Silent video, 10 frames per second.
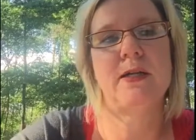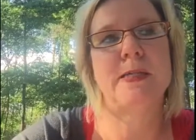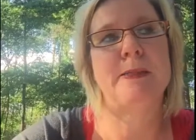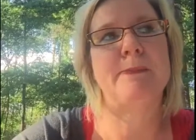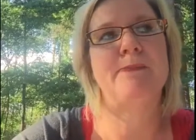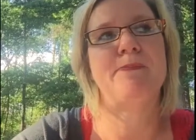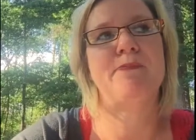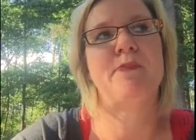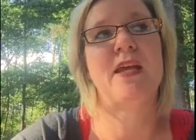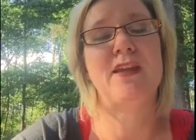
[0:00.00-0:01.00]
Um,
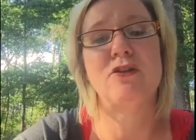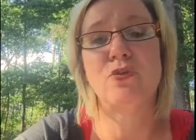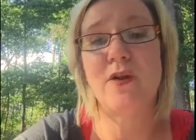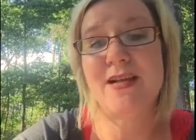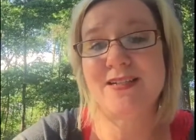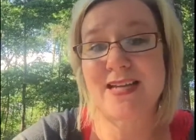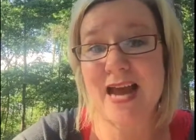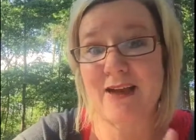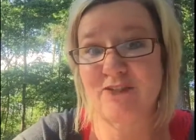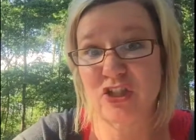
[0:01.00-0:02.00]
and there's ways to
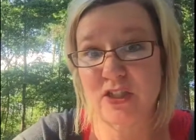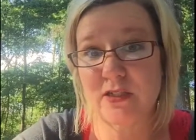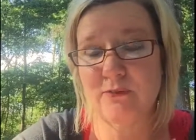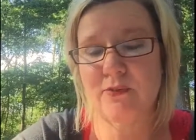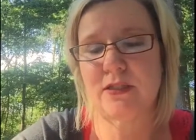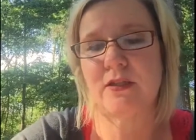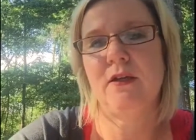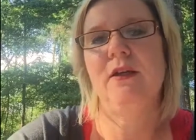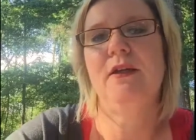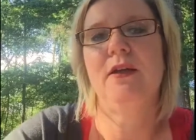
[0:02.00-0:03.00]
have chips
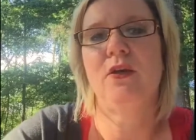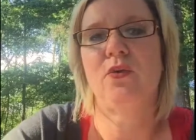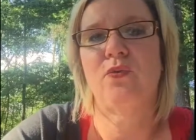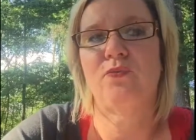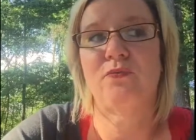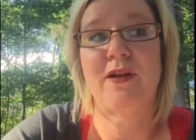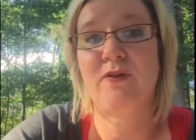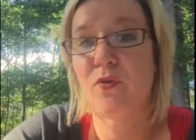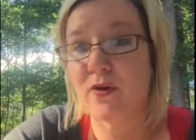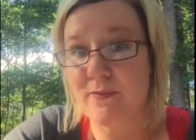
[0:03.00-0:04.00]
if
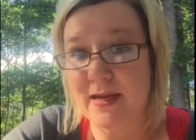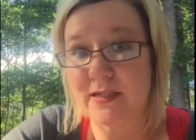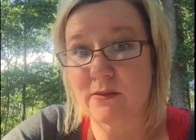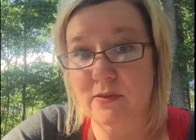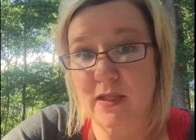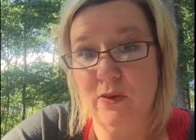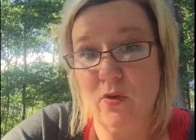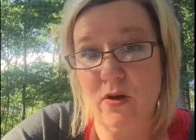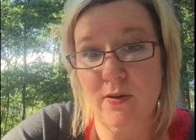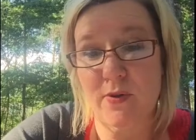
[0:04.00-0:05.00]
you want to make something like
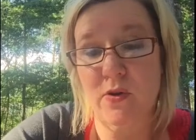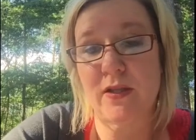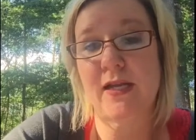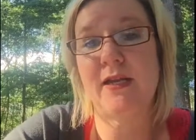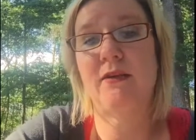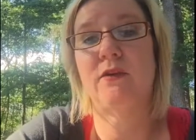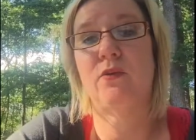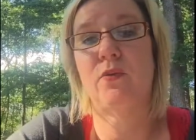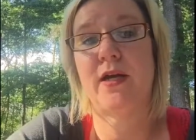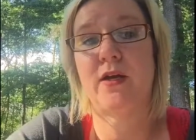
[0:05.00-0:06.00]
guacamole
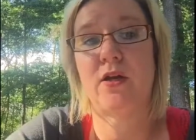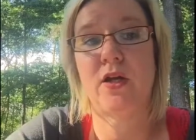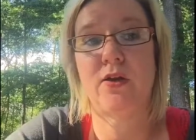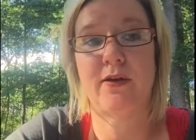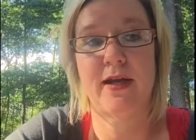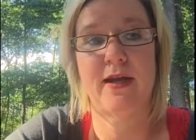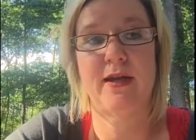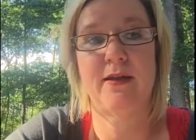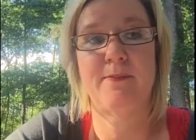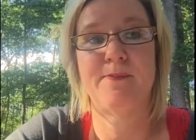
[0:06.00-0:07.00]
where you
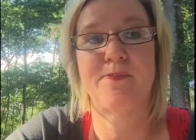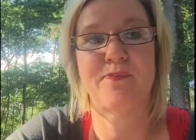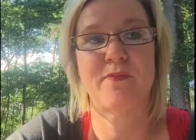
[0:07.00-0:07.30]
can,